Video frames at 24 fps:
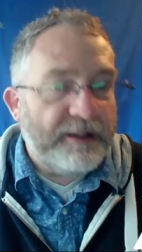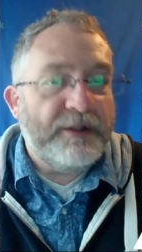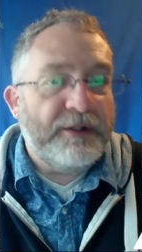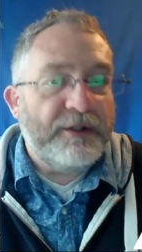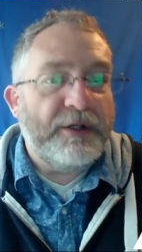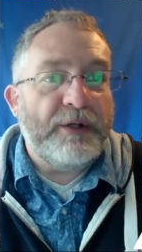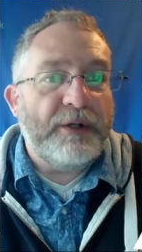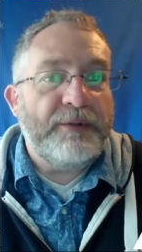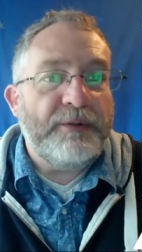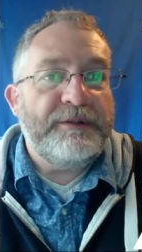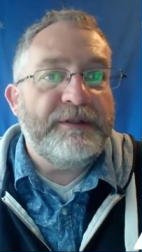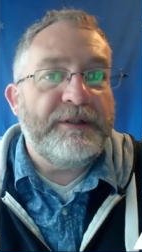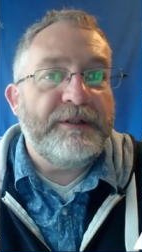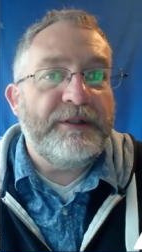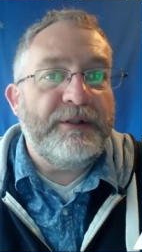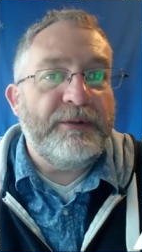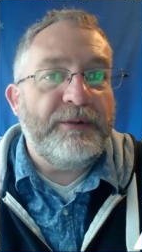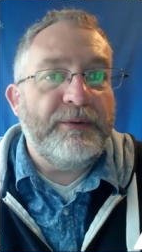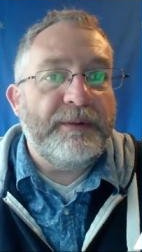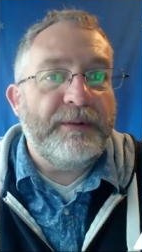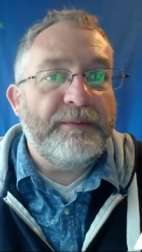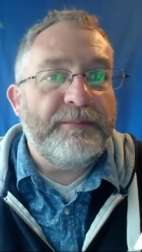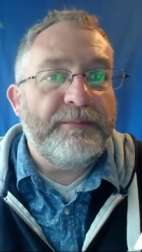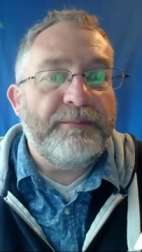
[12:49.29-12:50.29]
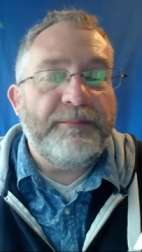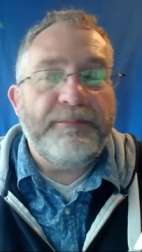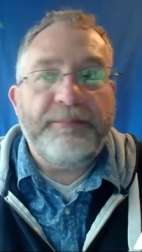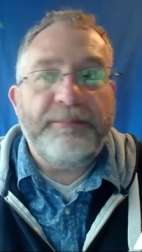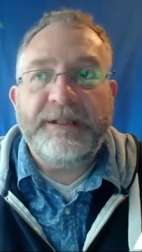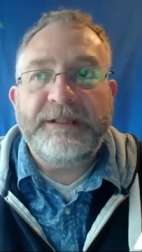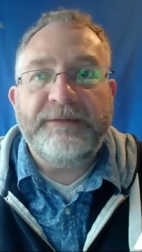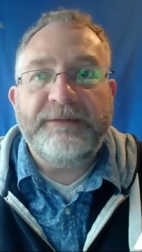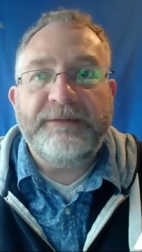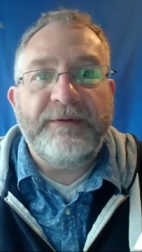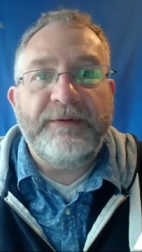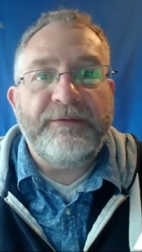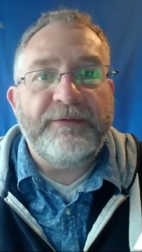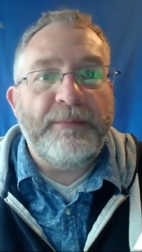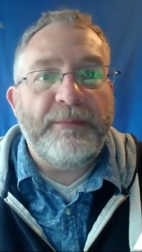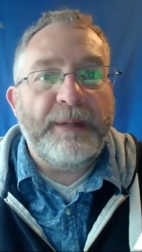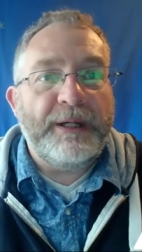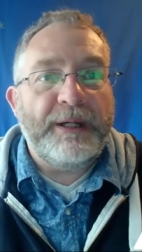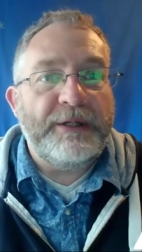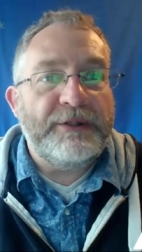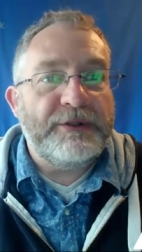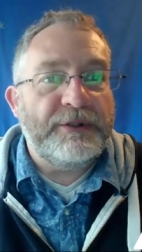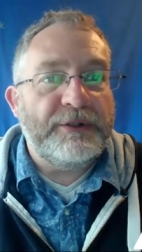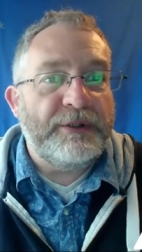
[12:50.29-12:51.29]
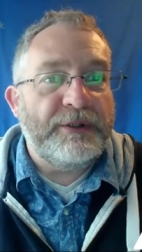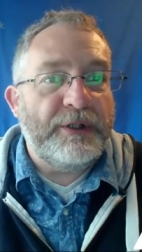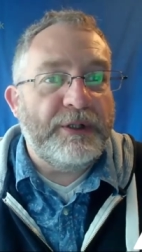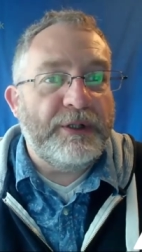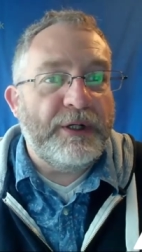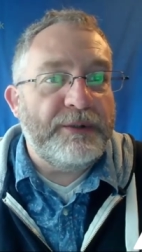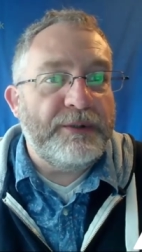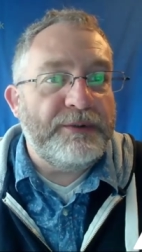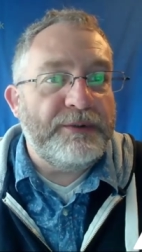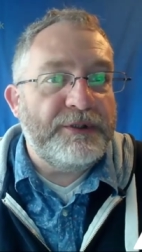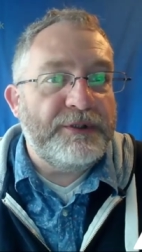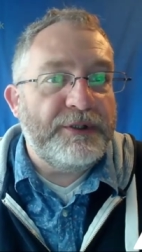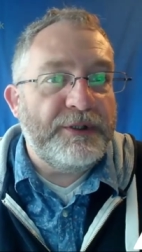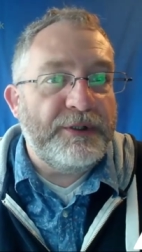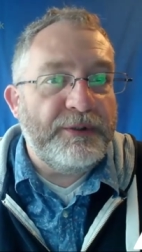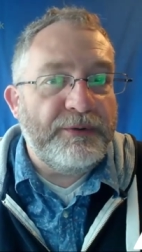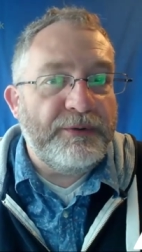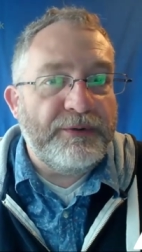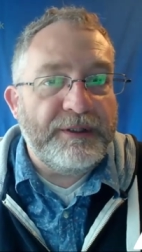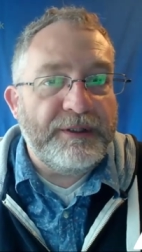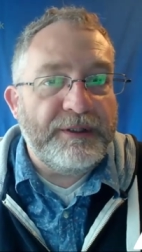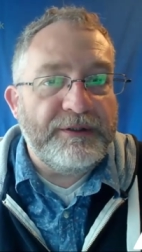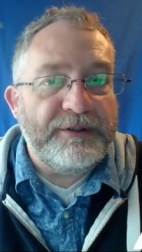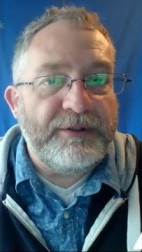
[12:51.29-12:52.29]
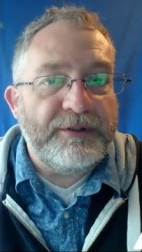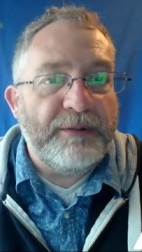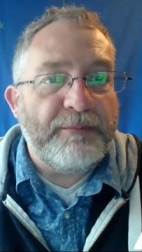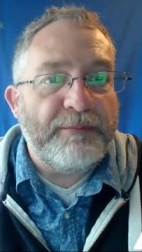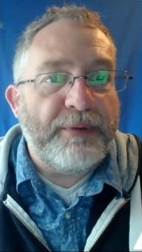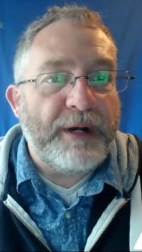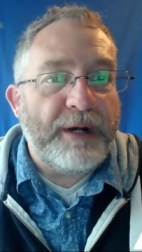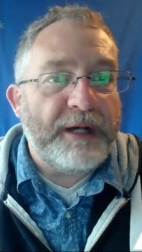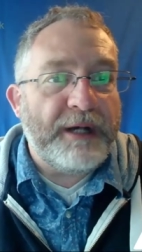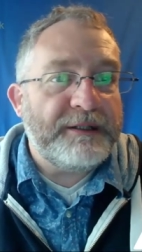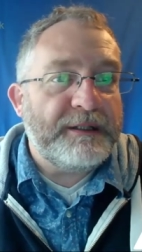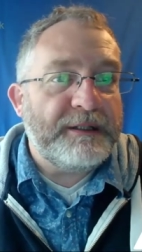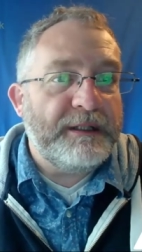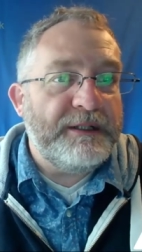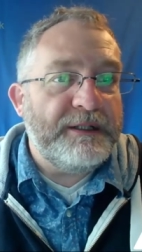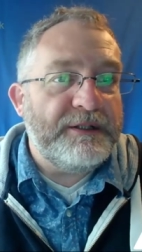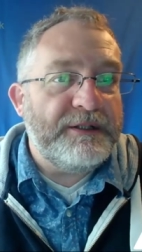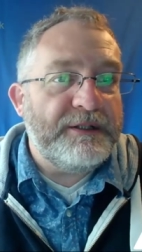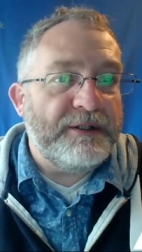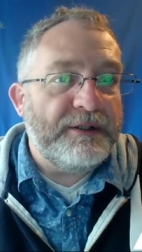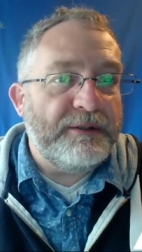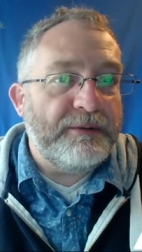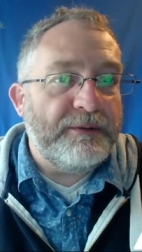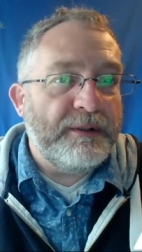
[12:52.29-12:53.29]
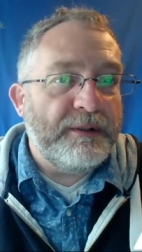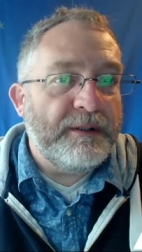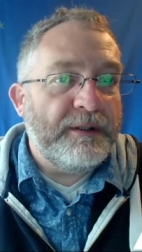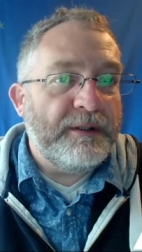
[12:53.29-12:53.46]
go to bits of information, go to things you can practically do,